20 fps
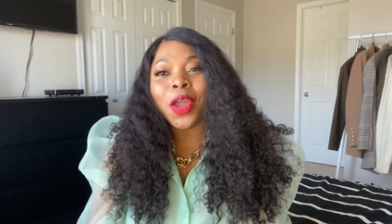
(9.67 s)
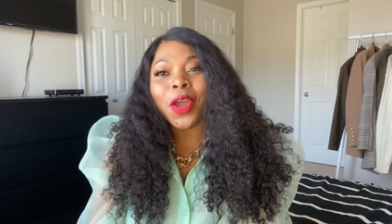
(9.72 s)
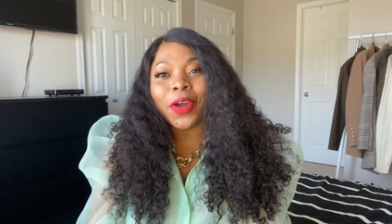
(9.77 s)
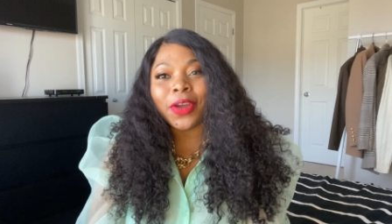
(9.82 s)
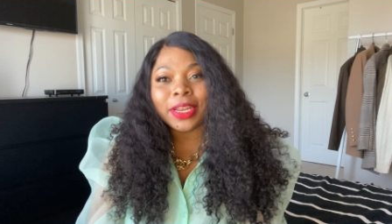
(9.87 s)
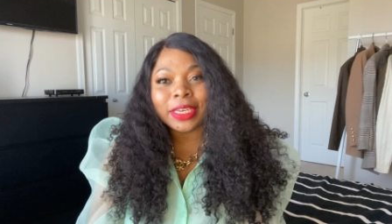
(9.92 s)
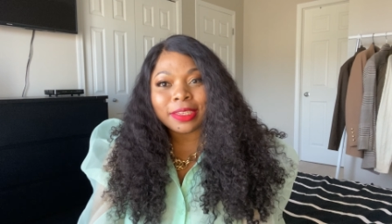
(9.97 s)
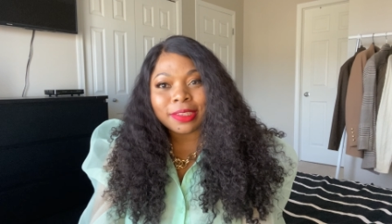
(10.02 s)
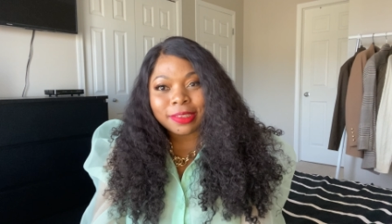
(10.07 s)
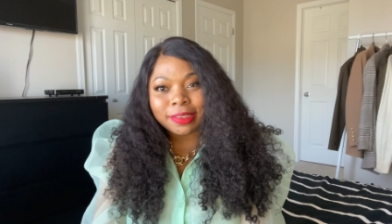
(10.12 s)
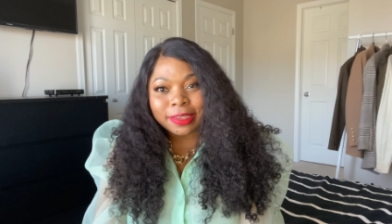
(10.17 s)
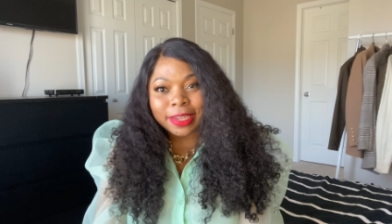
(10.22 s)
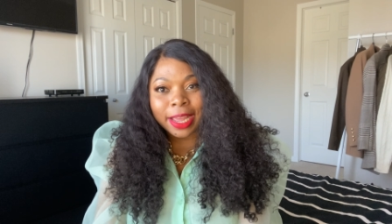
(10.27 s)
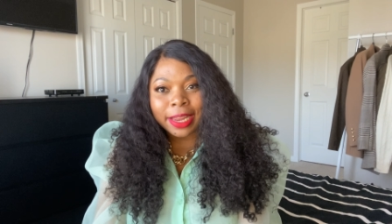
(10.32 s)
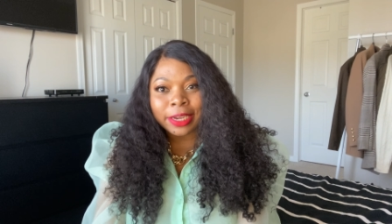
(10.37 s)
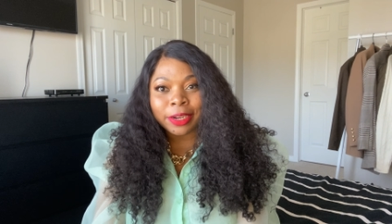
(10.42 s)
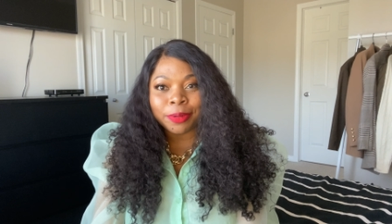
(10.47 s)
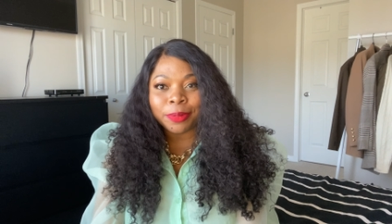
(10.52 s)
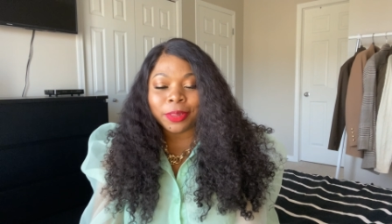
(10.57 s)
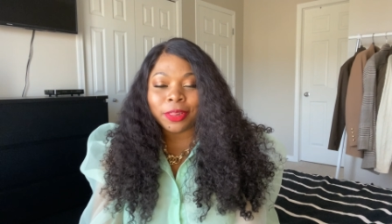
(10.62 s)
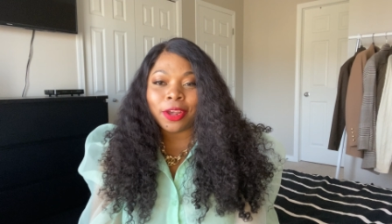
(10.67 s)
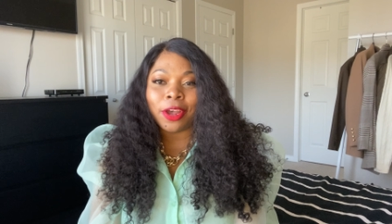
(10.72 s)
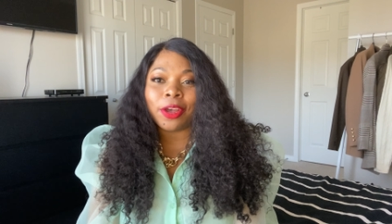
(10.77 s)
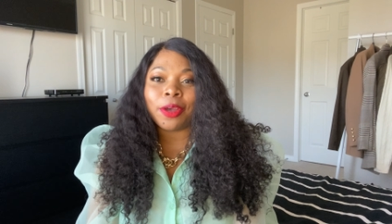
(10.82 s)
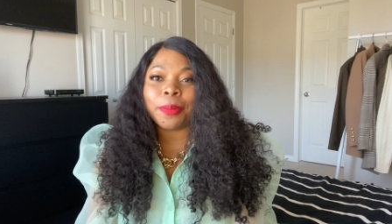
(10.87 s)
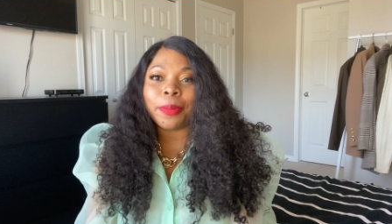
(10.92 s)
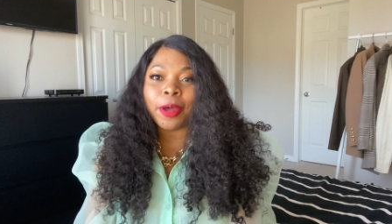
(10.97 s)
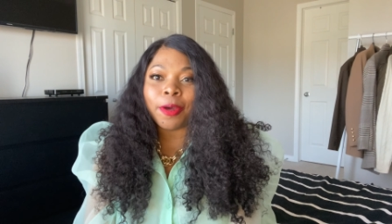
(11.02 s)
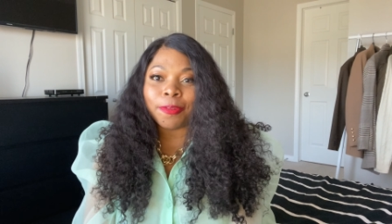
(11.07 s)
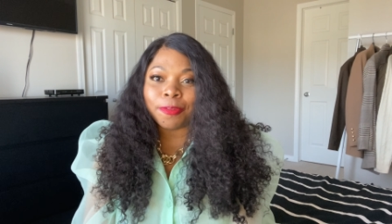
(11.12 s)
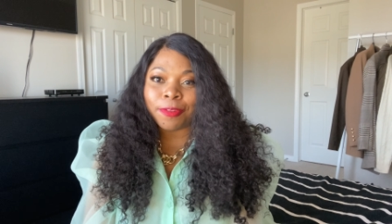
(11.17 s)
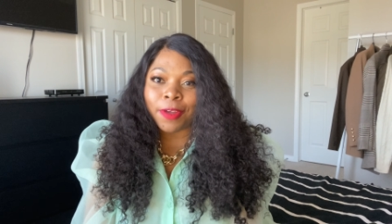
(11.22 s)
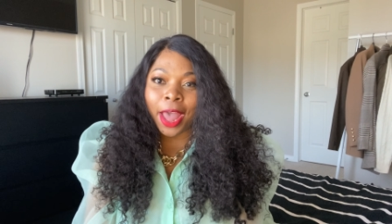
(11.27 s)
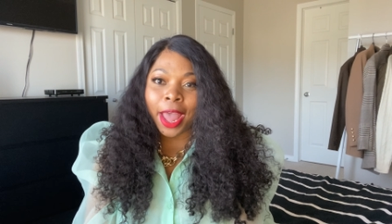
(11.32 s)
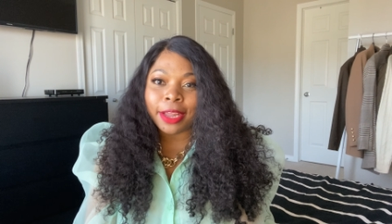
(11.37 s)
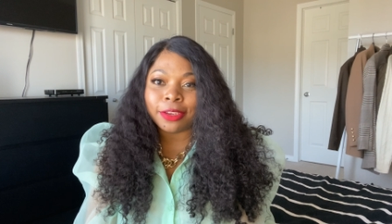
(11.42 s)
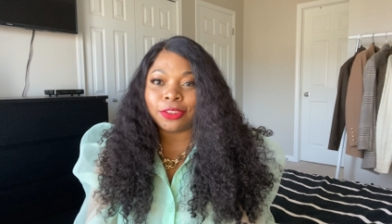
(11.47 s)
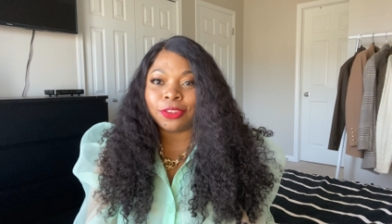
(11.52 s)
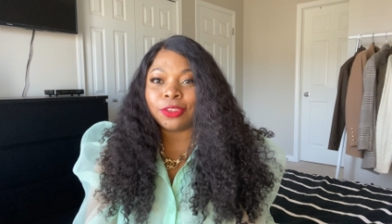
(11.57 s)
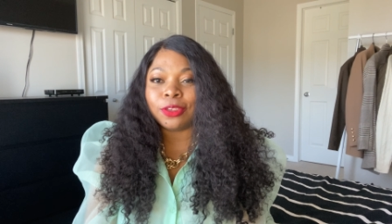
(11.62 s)
On this channel, we talk about
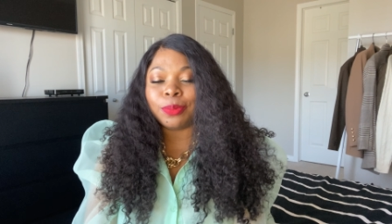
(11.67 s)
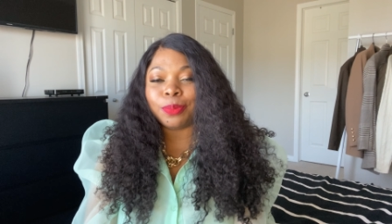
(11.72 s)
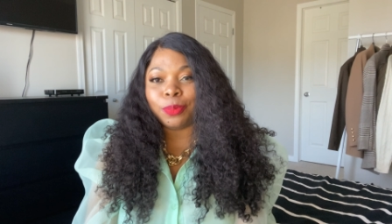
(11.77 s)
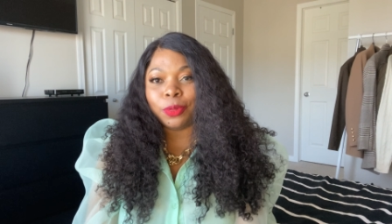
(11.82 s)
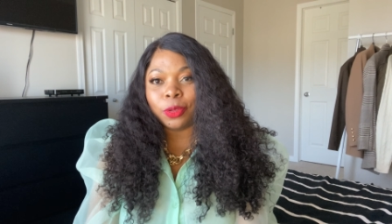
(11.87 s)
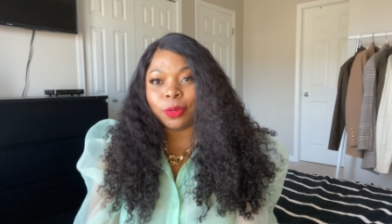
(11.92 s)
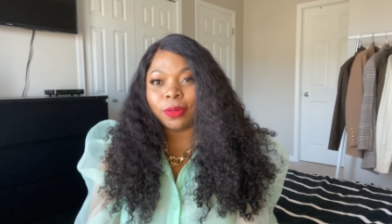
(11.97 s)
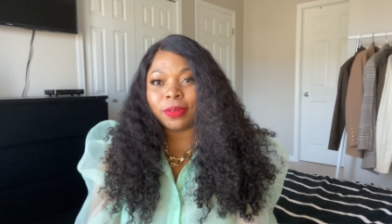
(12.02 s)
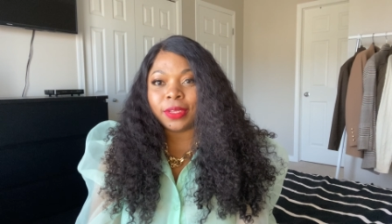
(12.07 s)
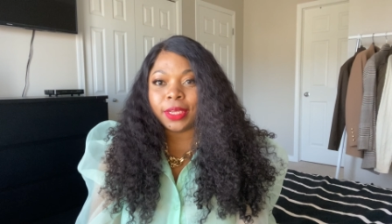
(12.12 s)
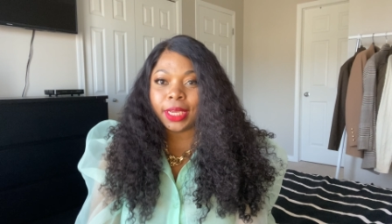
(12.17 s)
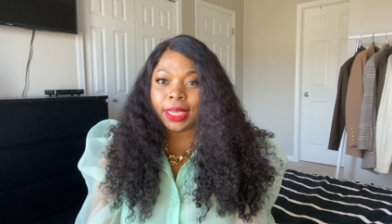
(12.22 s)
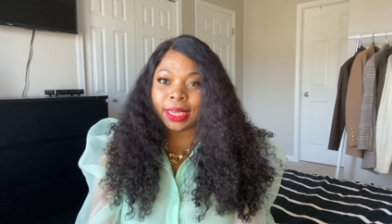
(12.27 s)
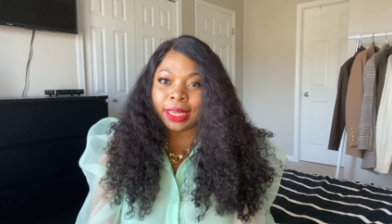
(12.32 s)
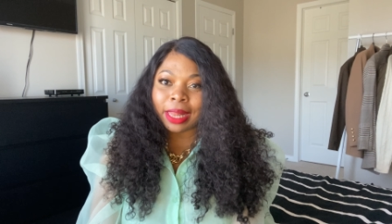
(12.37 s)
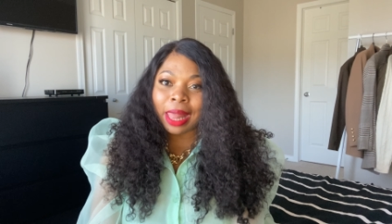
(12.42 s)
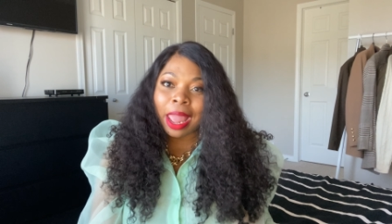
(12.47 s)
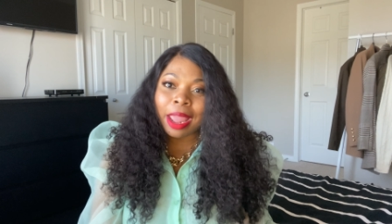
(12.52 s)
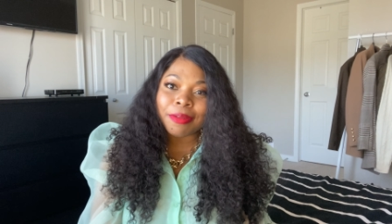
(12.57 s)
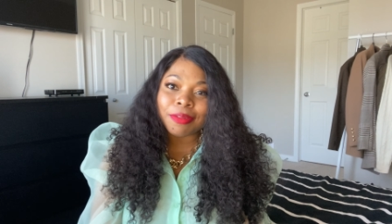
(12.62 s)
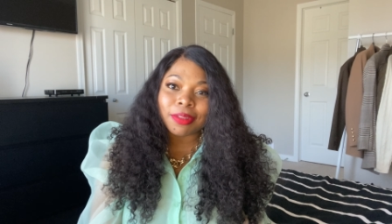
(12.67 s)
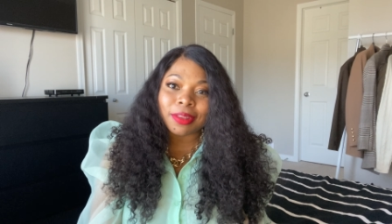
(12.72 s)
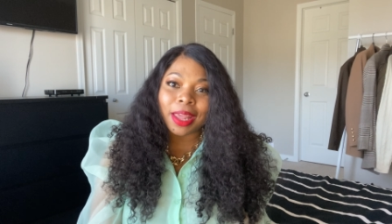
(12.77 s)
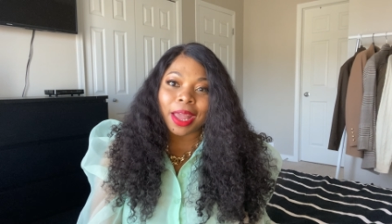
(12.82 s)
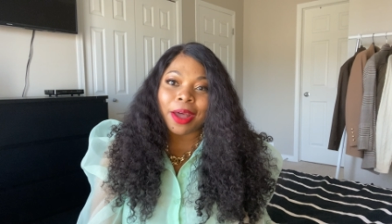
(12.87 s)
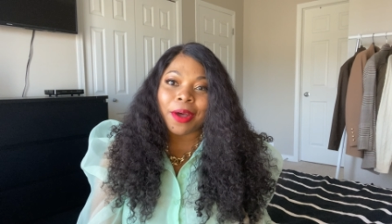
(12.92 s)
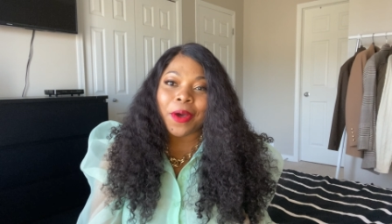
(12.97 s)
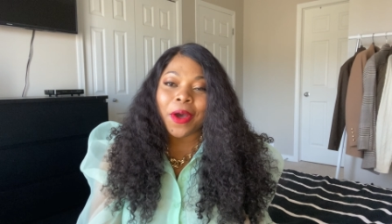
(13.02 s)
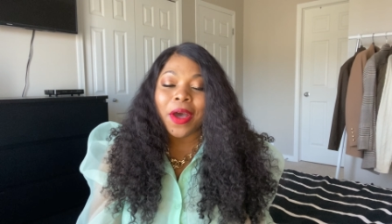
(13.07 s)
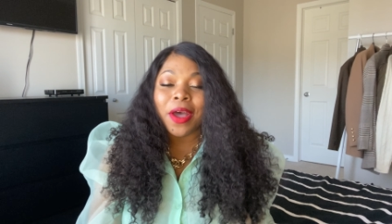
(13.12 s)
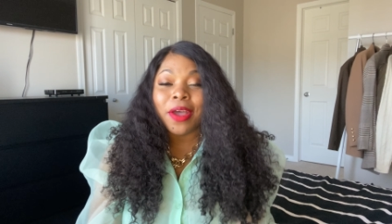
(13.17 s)
fashion, beauty, and lifestyle.